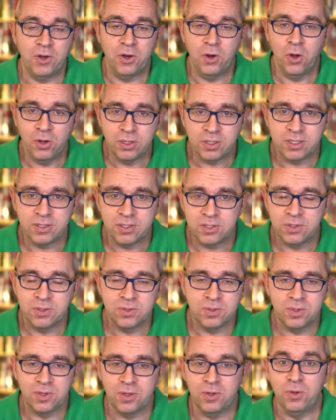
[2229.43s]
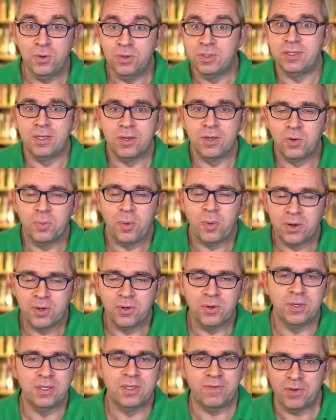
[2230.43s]
not to use the
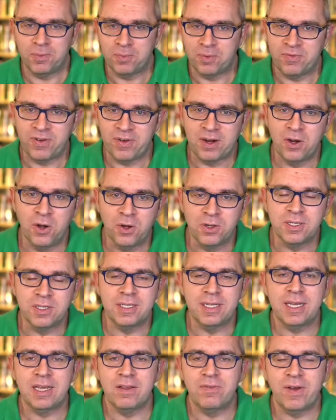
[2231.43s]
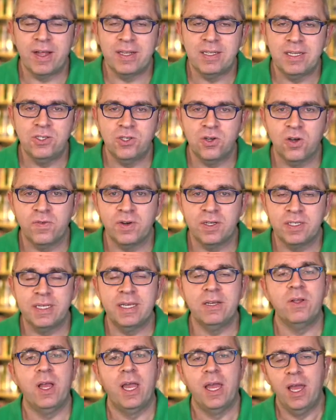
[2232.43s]
coupon code, if you prefer not to take advantage of our
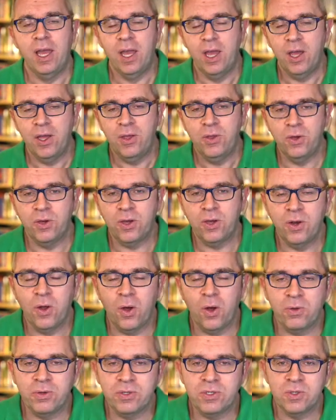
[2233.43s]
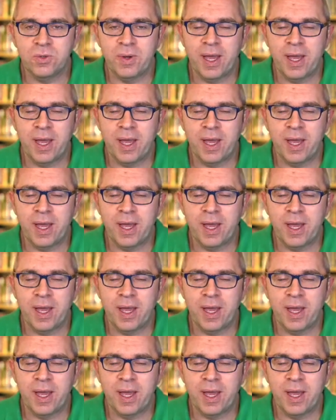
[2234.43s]
sale, you can also